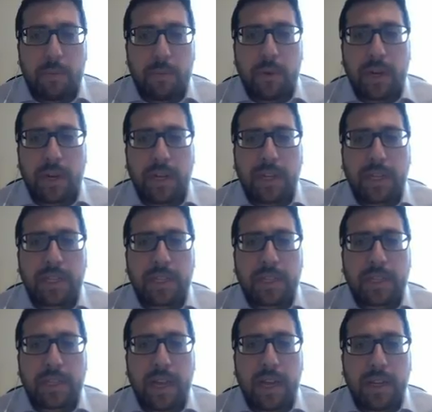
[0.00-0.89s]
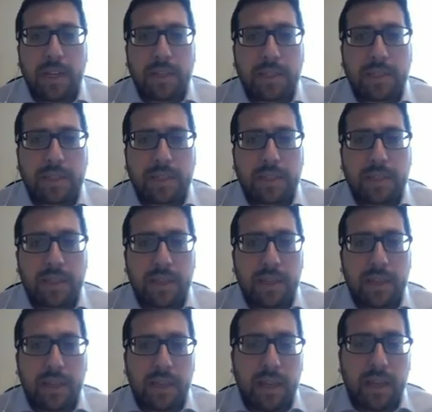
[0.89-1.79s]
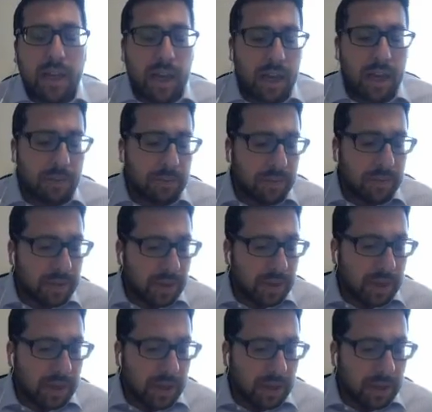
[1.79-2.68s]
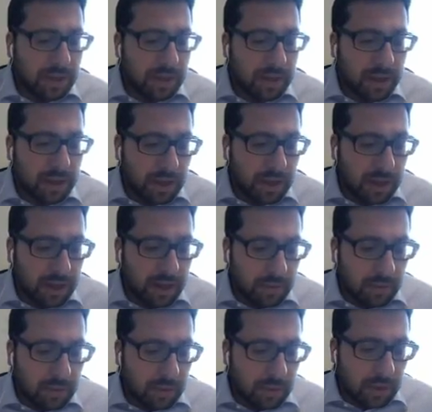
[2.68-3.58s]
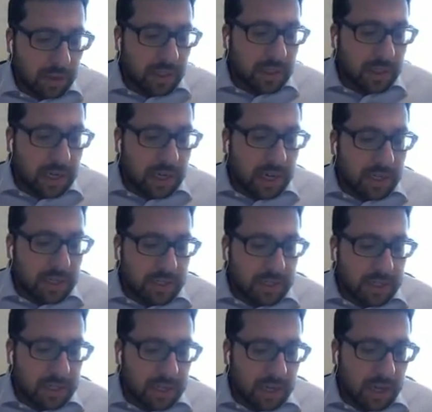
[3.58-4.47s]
we're going to discuss. We discussed